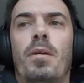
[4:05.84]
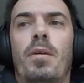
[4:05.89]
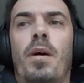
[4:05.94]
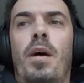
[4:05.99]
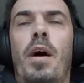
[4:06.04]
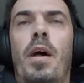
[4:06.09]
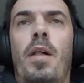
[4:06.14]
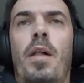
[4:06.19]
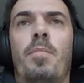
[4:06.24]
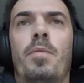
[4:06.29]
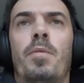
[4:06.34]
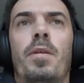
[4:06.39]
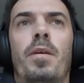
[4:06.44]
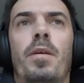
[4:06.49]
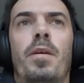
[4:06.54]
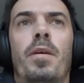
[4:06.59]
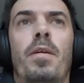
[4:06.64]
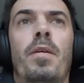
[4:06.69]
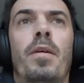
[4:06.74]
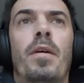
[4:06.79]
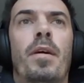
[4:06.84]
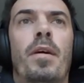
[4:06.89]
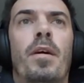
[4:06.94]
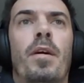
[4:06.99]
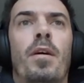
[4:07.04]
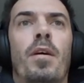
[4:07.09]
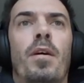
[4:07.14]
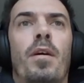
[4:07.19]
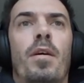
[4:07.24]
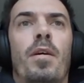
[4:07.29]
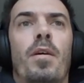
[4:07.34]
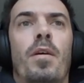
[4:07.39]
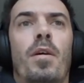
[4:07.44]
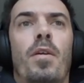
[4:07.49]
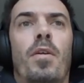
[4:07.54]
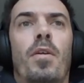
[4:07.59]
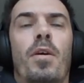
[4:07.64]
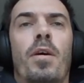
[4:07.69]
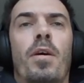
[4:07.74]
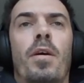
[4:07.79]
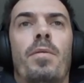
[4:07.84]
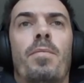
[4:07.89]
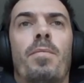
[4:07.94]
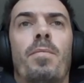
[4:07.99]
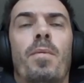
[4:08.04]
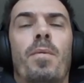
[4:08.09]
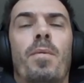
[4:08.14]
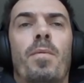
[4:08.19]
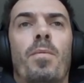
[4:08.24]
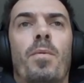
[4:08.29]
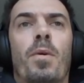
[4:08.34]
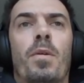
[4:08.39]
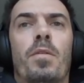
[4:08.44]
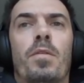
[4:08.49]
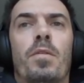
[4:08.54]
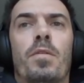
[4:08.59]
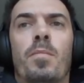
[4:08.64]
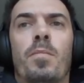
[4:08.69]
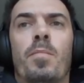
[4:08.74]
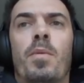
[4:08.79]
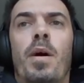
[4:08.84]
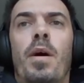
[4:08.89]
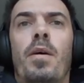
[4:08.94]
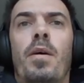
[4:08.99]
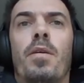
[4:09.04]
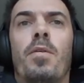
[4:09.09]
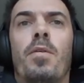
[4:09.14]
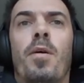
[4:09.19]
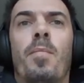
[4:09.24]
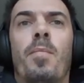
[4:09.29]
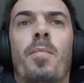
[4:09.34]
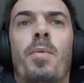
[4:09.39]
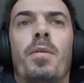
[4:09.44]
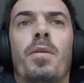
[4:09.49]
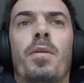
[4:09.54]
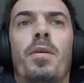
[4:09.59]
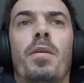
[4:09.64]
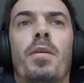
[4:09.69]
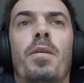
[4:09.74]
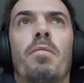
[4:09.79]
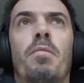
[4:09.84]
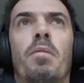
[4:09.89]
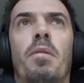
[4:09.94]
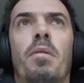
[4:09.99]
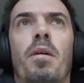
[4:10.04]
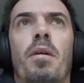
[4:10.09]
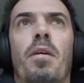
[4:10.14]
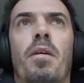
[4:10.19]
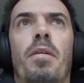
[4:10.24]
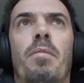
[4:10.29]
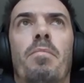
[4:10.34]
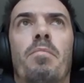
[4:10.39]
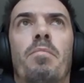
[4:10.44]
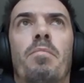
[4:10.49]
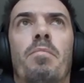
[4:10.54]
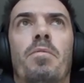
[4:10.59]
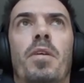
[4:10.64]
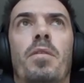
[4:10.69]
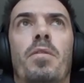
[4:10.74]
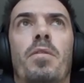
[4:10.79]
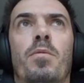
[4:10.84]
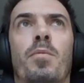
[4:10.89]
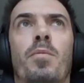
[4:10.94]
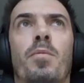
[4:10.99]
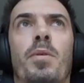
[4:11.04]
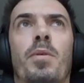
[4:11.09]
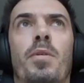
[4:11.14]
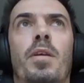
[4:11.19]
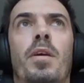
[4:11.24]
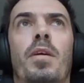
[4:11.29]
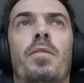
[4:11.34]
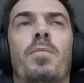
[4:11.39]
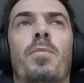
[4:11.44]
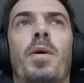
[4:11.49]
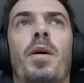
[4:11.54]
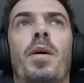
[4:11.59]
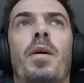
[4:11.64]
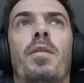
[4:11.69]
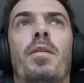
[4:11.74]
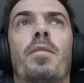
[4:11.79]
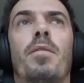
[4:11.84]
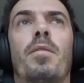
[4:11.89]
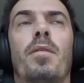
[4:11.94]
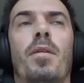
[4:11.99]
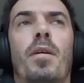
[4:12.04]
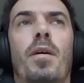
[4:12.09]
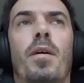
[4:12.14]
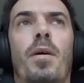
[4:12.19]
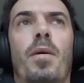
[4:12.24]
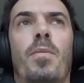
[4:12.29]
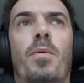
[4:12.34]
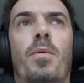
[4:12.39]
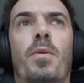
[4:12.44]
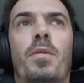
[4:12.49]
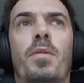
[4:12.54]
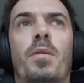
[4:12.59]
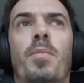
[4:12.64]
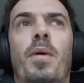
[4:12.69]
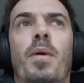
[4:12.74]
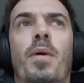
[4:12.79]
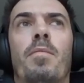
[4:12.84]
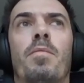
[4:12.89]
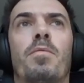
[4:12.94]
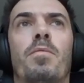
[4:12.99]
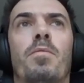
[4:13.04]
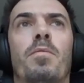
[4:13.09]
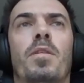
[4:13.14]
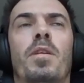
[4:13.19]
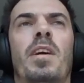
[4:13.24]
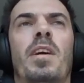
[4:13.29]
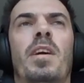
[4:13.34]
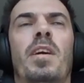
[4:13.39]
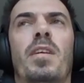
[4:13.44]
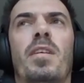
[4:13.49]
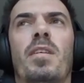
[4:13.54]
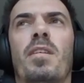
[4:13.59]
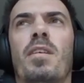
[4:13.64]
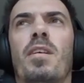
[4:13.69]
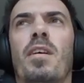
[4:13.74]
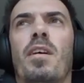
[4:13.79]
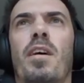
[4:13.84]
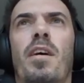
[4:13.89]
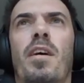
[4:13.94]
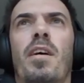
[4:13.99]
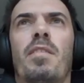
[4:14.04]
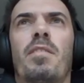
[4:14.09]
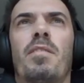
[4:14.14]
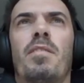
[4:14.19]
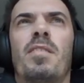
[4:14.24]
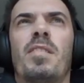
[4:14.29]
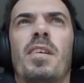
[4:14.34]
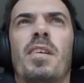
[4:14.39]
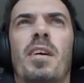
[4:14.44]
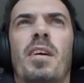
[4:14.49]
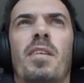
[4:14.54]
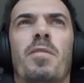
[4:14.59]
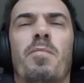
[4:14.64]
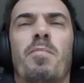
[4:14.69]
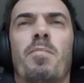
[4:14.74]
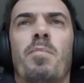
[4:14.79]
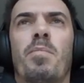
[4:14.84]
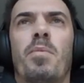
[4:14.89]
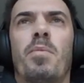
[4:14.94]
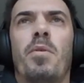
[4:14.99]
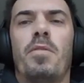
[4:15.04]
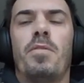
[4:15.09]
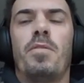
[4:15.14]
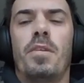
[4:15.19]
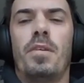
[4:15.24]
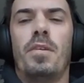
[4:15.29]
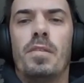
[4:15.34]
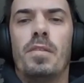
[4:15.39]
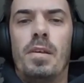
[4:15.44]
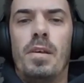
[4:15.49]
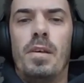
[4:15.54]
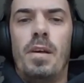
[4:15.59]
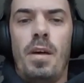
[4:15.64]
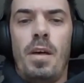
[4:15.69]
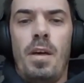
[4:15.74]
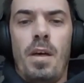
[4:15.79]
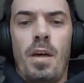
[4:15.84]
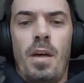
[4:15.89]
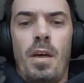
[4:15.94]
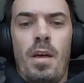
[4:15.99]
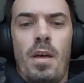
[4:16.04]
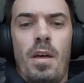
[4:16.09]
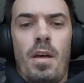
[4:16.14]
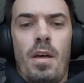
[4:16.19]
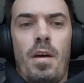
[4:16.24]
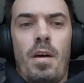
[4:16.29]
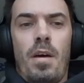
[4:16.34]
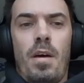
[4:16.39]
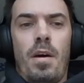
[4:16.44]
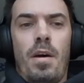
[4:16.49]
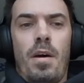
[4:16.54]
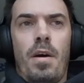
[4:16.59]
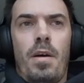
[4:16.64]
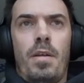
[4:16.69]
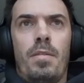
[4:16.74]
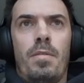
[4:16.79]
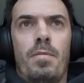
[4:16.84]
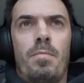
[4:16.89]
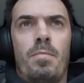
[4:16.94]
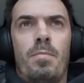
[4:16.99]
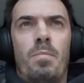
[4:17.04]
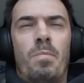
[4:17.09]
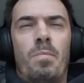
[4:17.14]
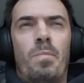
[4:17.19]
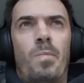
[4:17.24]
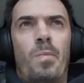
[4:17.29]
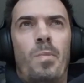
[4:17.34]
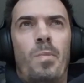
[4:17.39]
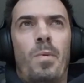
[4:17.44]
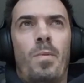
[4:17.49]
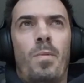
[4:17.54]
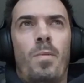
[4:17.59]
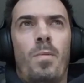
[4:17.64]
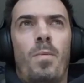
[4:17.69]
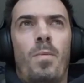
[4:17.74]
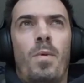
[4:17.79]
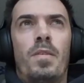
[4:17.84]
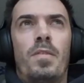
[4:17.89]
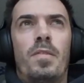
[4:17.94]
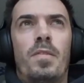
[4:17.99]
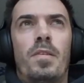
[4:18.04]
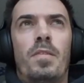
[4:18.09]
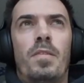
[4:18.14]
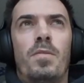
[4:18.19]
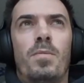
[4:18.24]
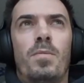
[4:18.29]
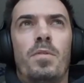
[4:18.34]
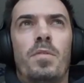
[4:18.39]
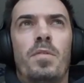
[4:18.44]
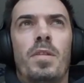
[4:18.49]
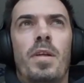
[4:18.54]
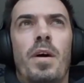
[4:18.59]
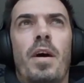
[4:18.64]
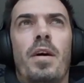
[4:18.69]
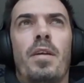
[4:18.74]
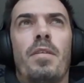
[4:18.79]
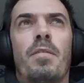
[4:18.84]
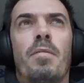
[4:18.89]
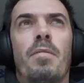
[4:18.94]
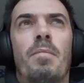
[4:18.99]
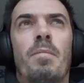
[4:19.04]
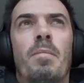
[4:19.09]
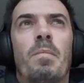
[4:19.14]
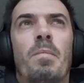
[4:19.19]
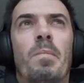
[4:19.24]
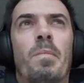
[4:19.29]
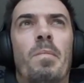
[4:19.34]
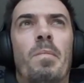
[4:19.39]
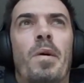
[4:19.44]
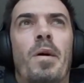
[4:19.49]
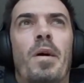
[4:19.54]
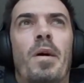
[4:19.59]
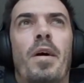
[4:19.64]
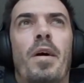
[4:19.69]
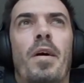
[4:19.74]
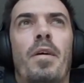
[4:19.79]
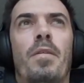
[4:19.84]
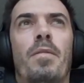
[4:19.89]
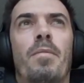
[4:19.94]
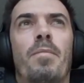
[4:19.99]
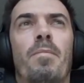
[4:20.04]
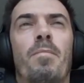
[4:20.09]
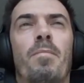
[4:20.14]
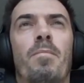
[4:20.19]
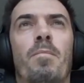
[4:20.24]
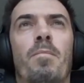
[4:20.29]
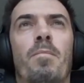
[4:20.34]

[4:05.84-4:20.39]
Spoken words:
help the local water supplier company try to predict when water pipes would leak, and this kind of projects. And once this was done, I